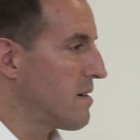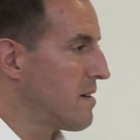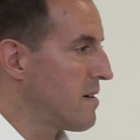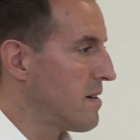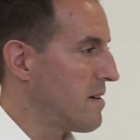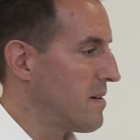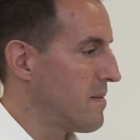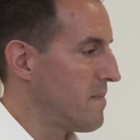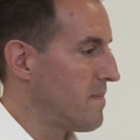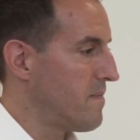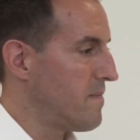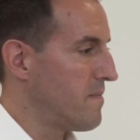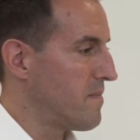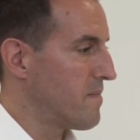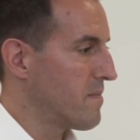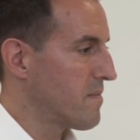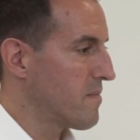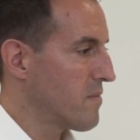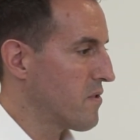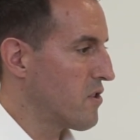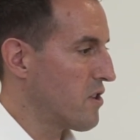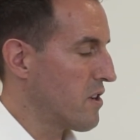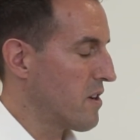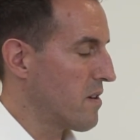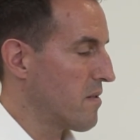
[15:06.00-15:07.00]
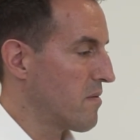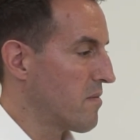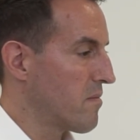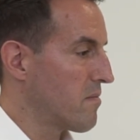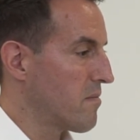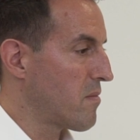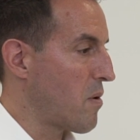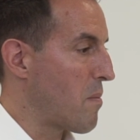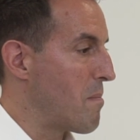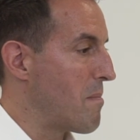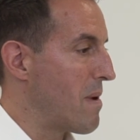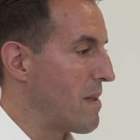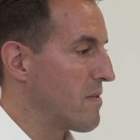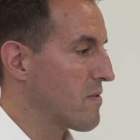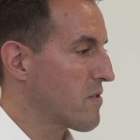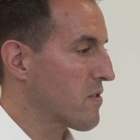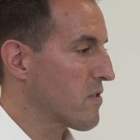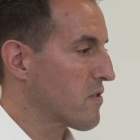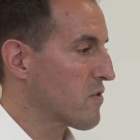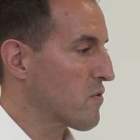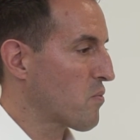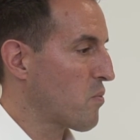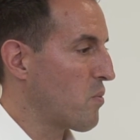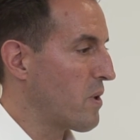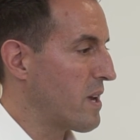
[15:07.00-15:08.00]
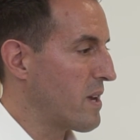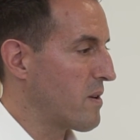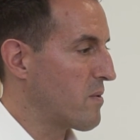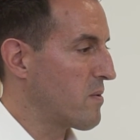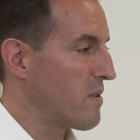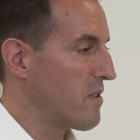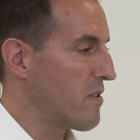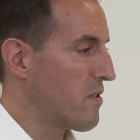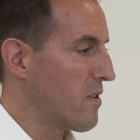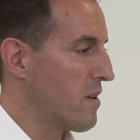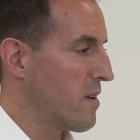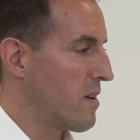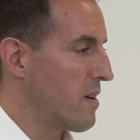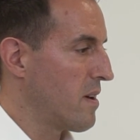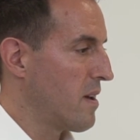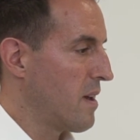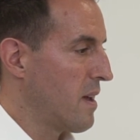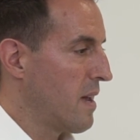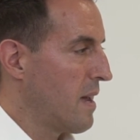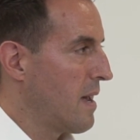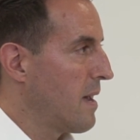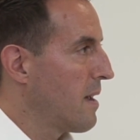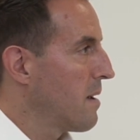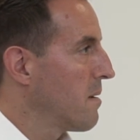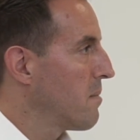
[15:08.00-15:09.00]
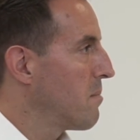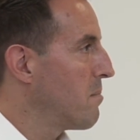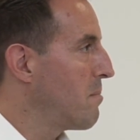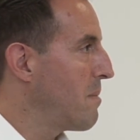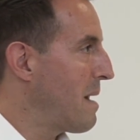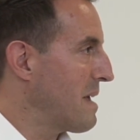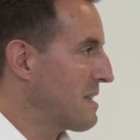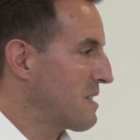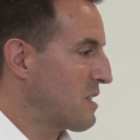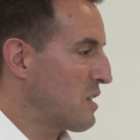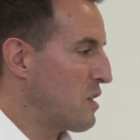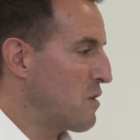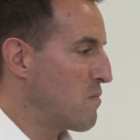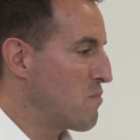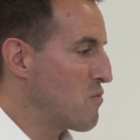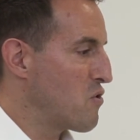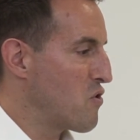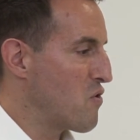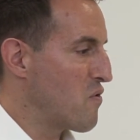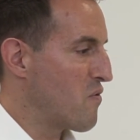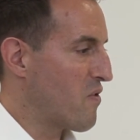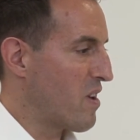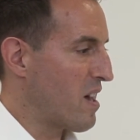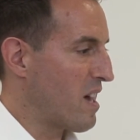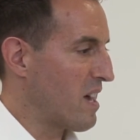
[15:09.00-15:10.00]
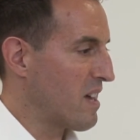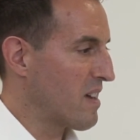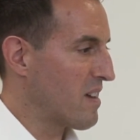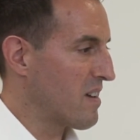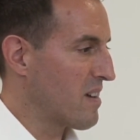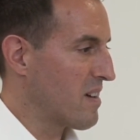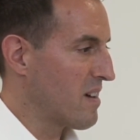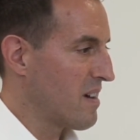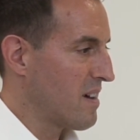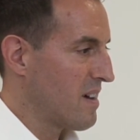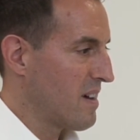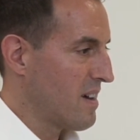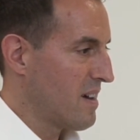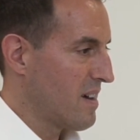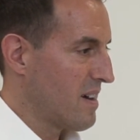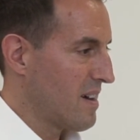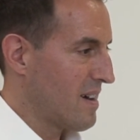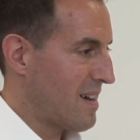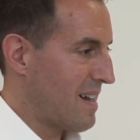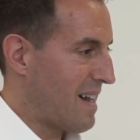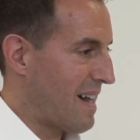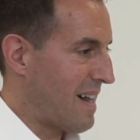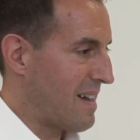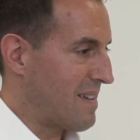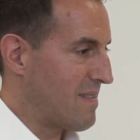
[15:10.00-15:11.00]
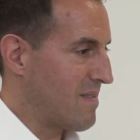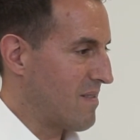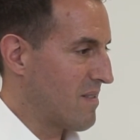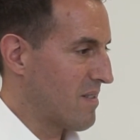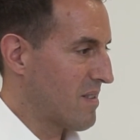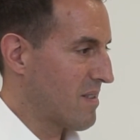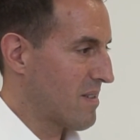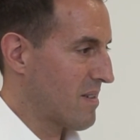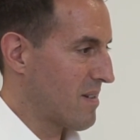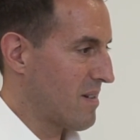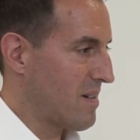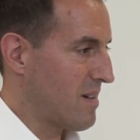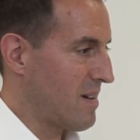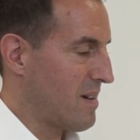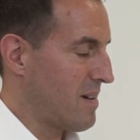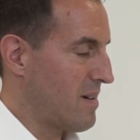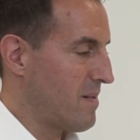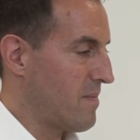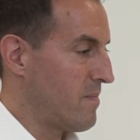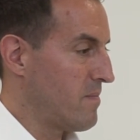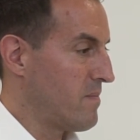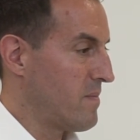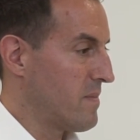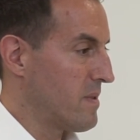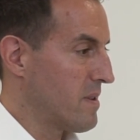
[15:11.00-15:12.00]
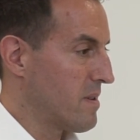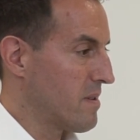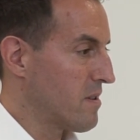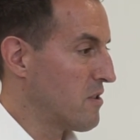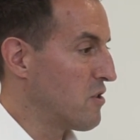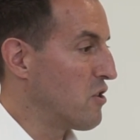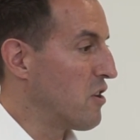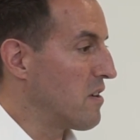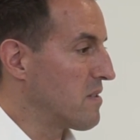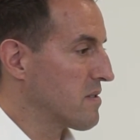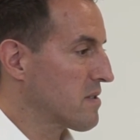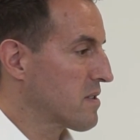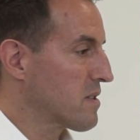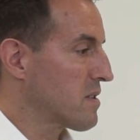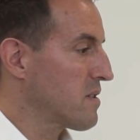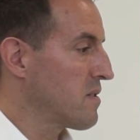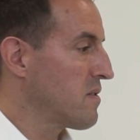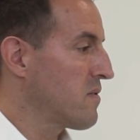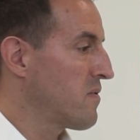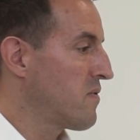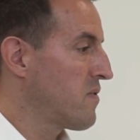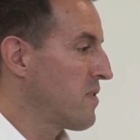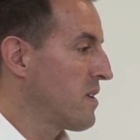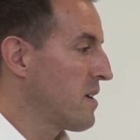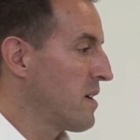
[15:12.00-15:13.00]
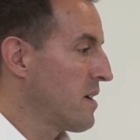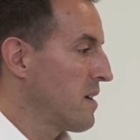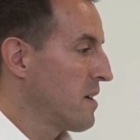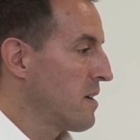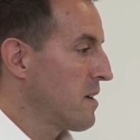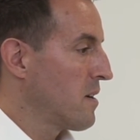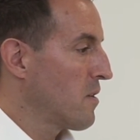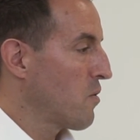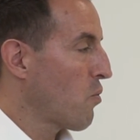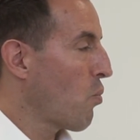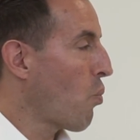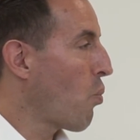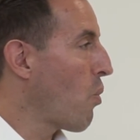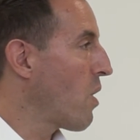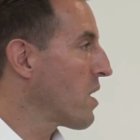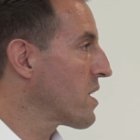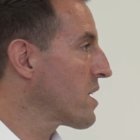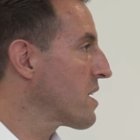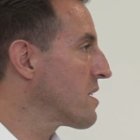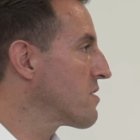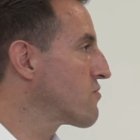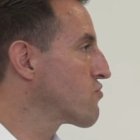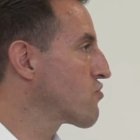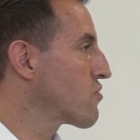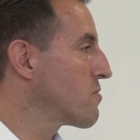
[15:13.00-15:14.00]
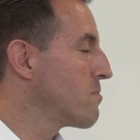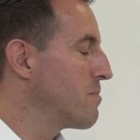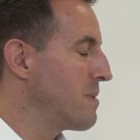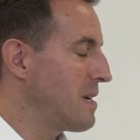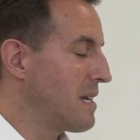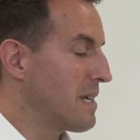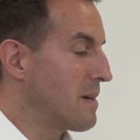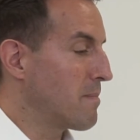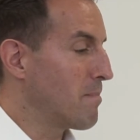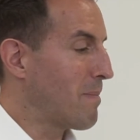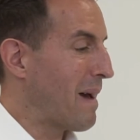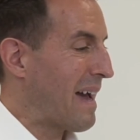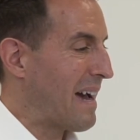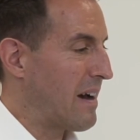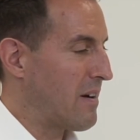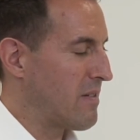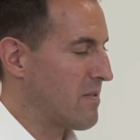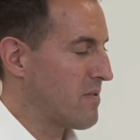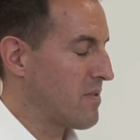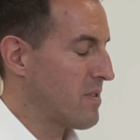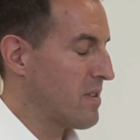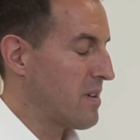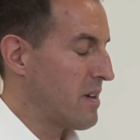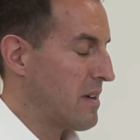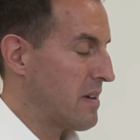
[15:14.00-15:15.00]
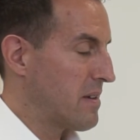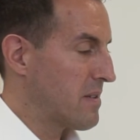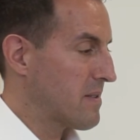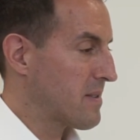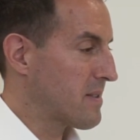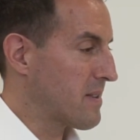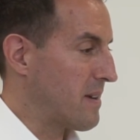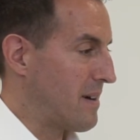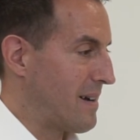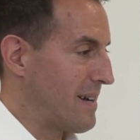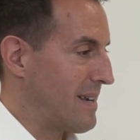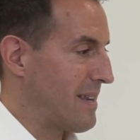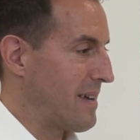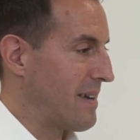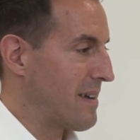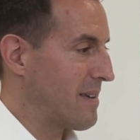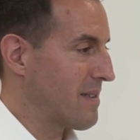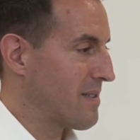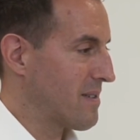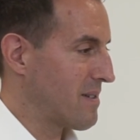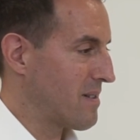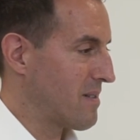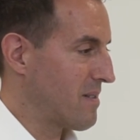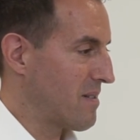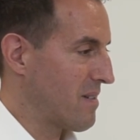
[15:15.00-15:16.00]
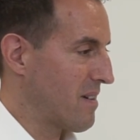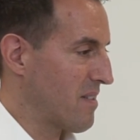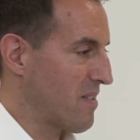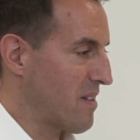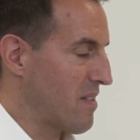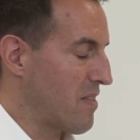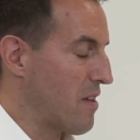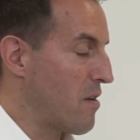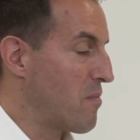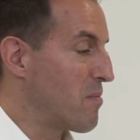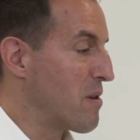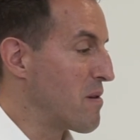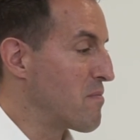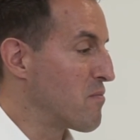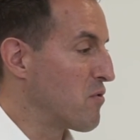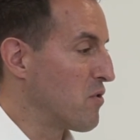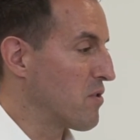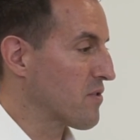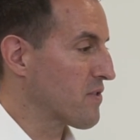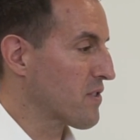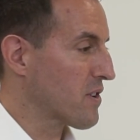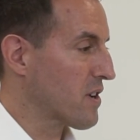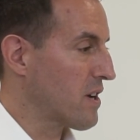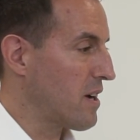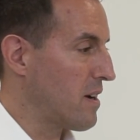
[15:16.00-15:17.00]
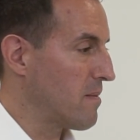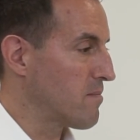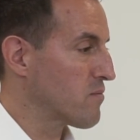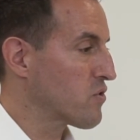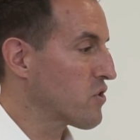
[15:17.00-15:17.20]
You know, momentous week with a messy moving and lots of £100 million signings, and I think there'll be more to come.